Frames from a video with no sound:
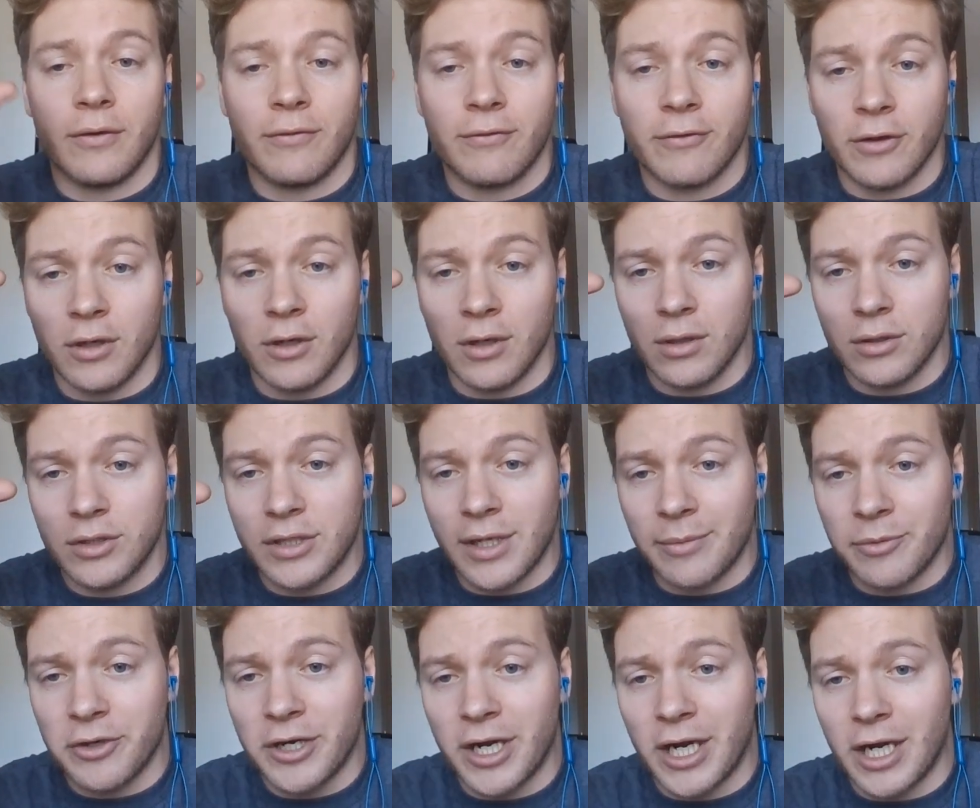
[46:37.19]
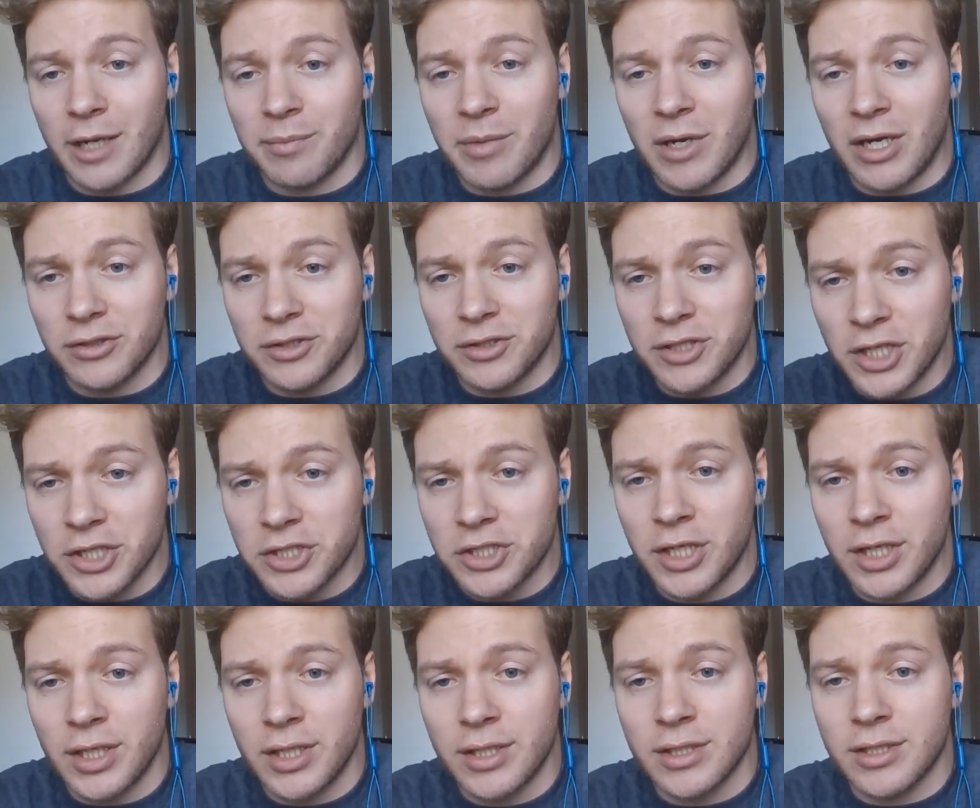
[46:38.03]
for Democratic
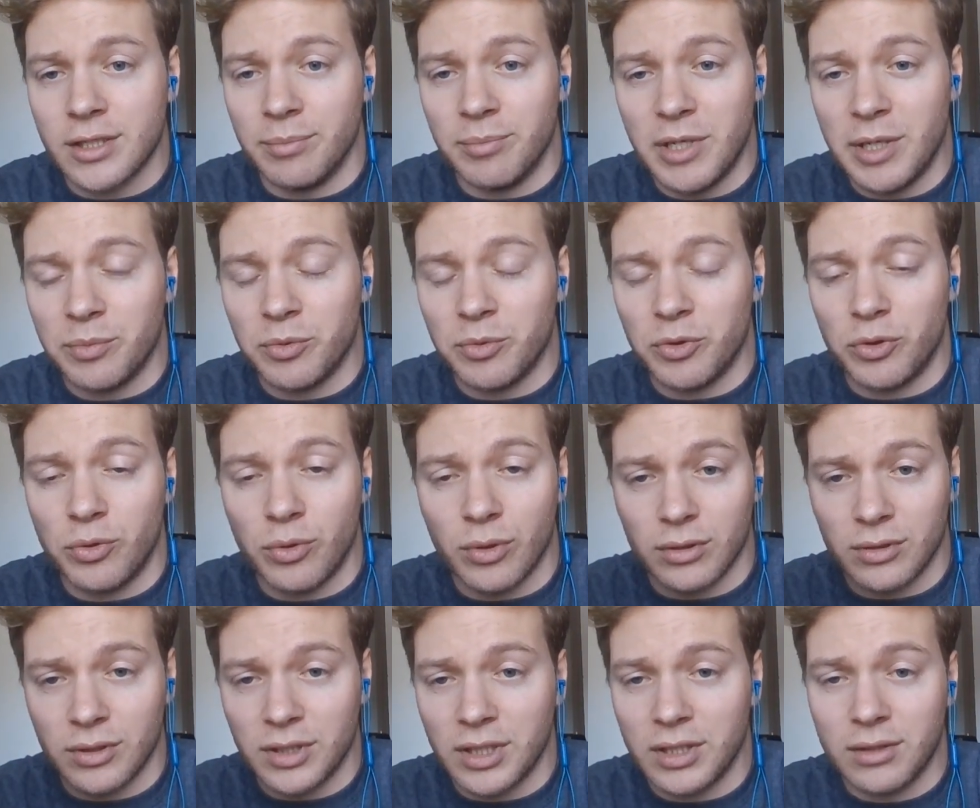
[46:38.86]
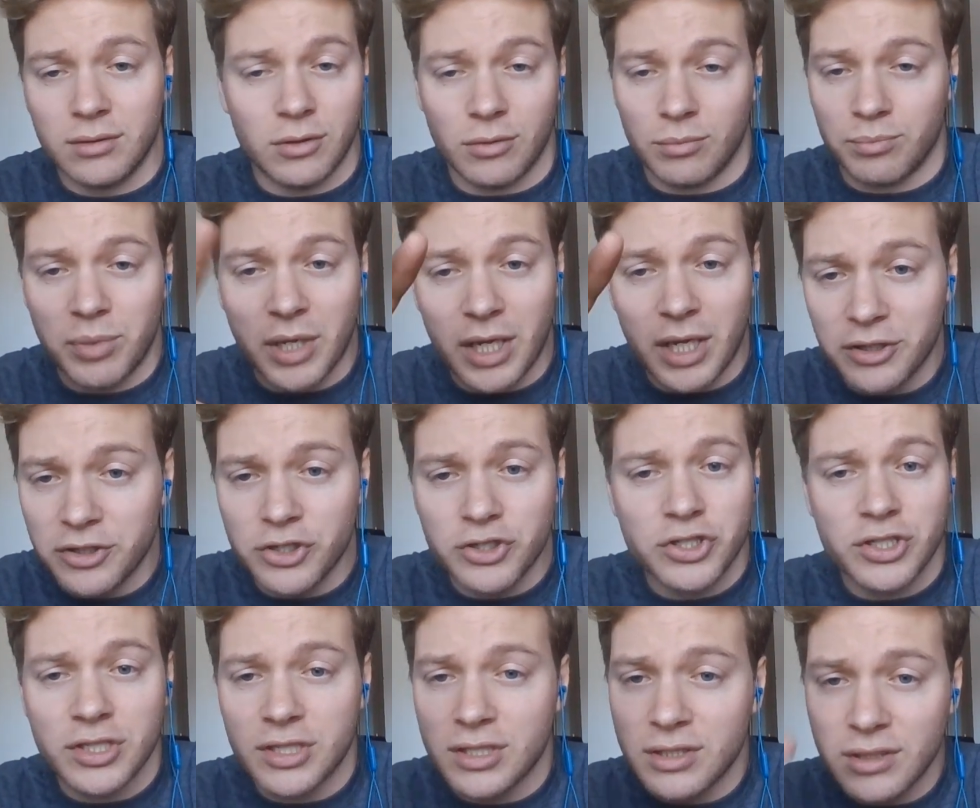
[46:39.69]
politicians and people who are,
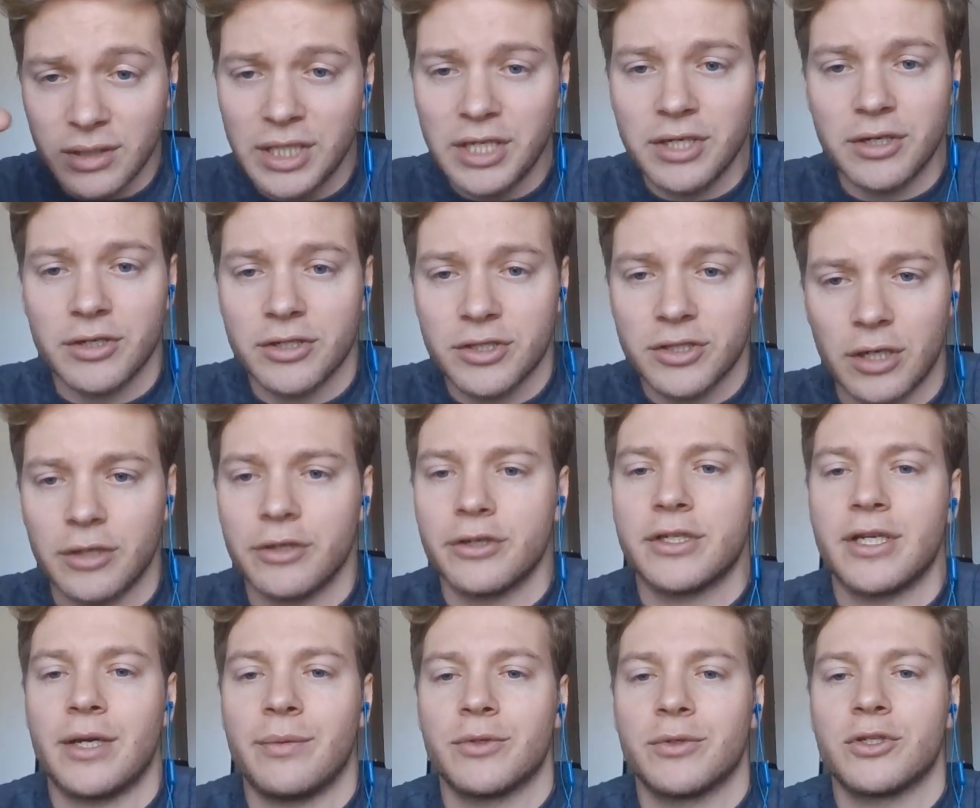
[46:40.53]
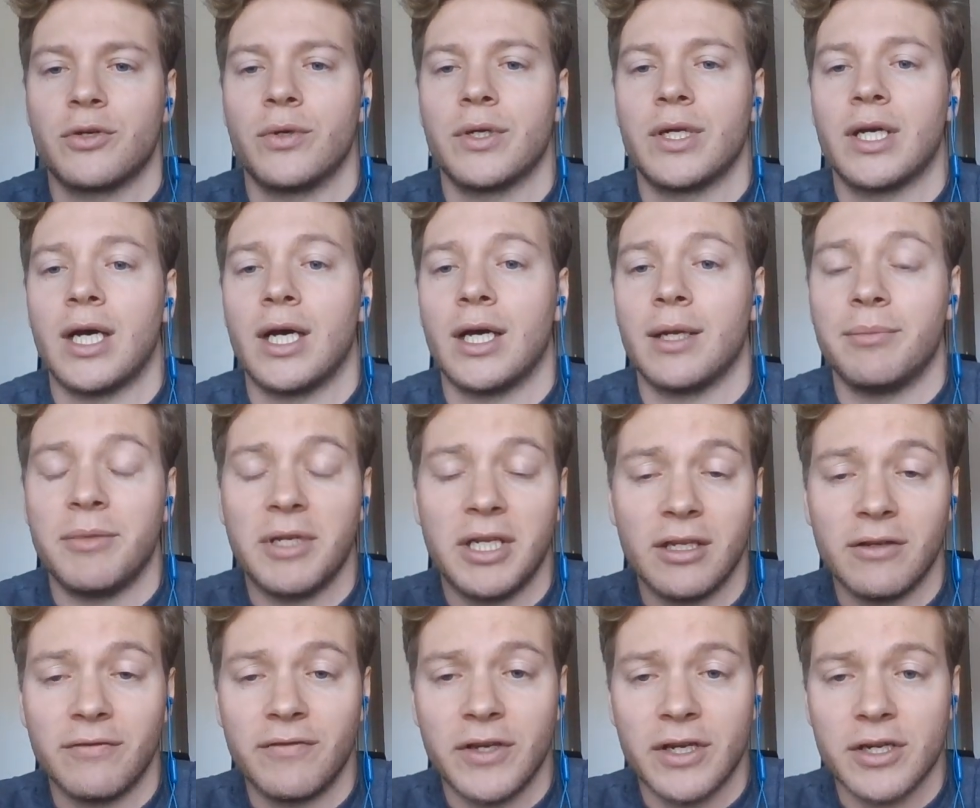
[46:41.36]
politicians and leaders to understand what's going on,
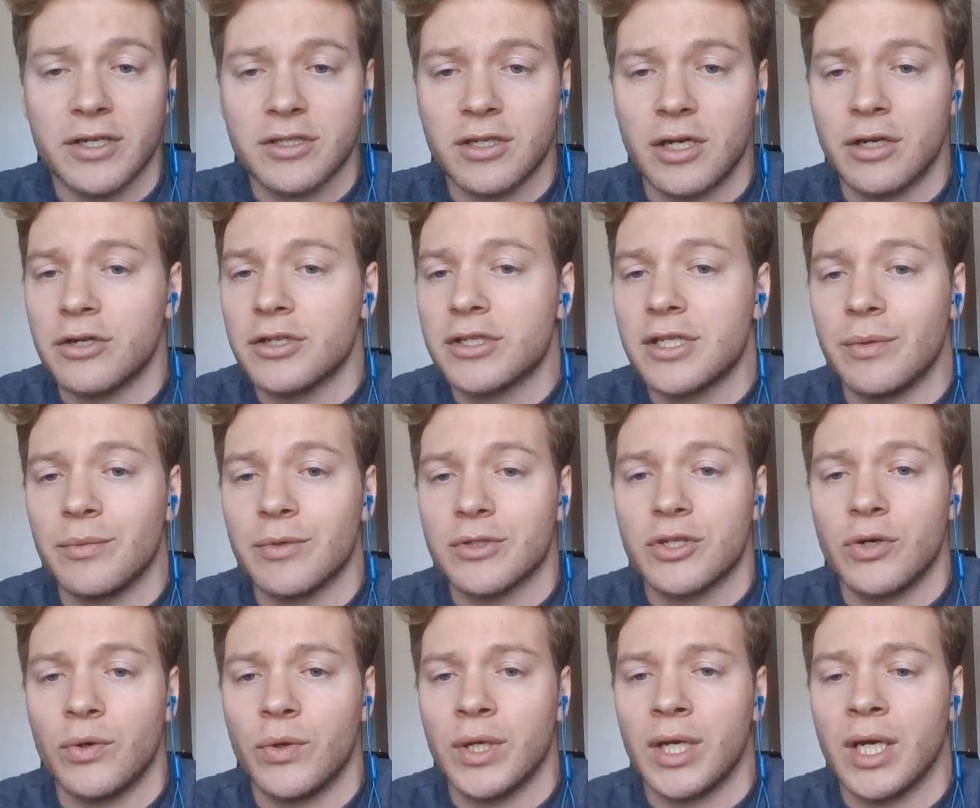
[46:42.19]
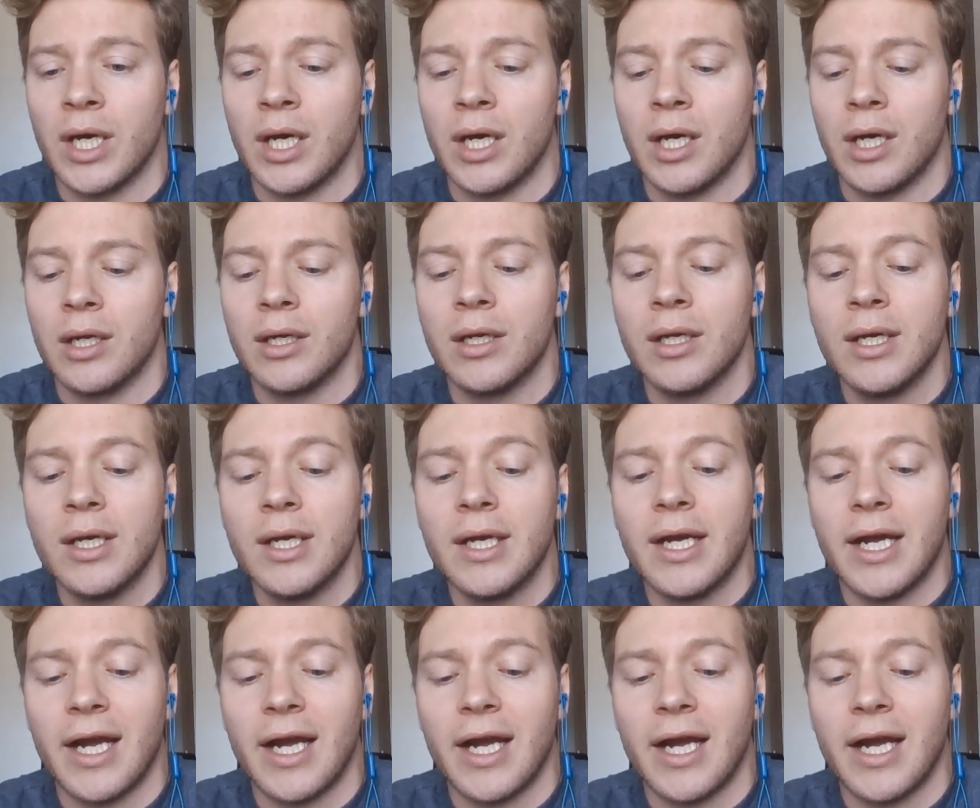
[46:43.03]
media figures to understand what's going on,